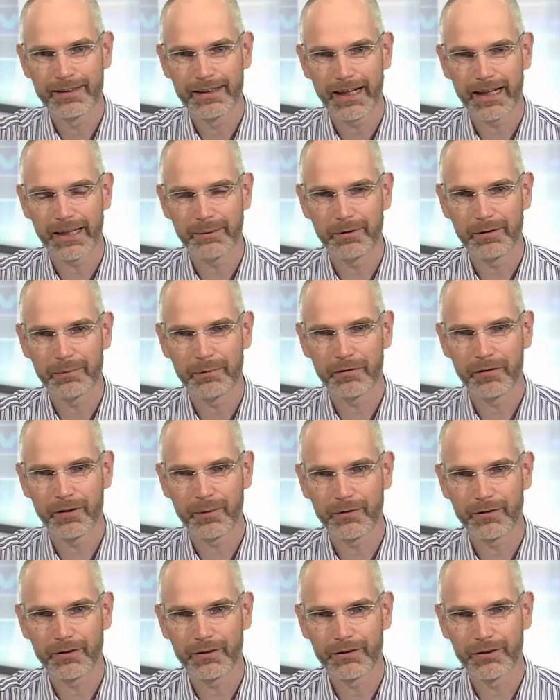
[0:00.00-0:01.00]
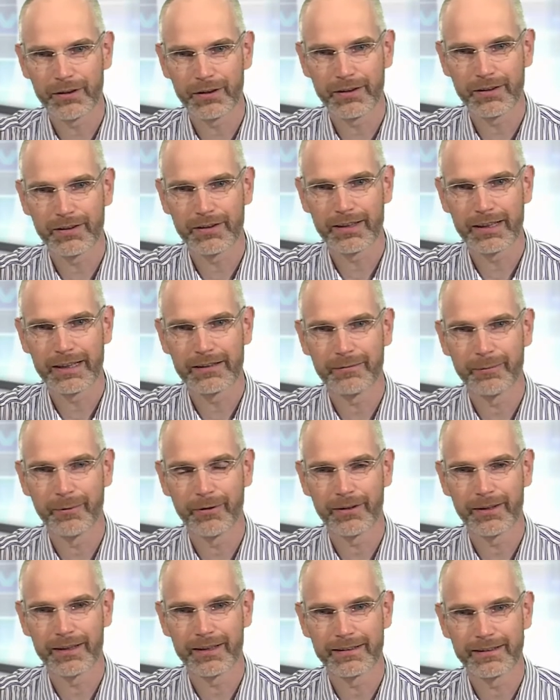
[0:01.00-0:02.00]
I'm a performance consultant. I have
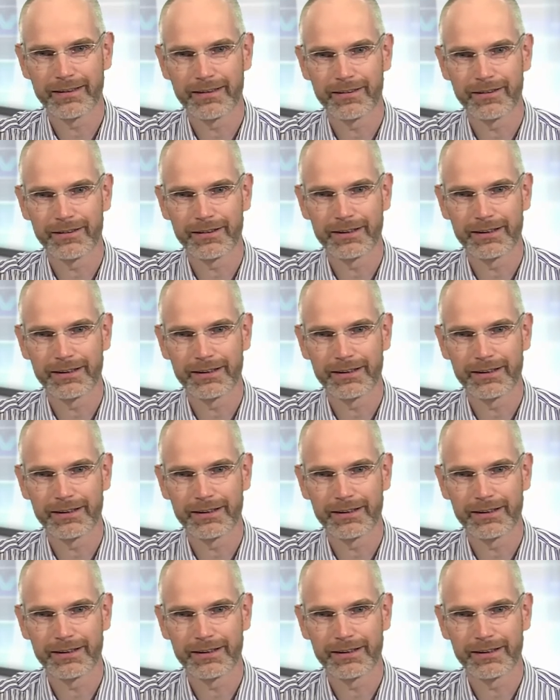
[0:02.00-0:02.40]
more than 30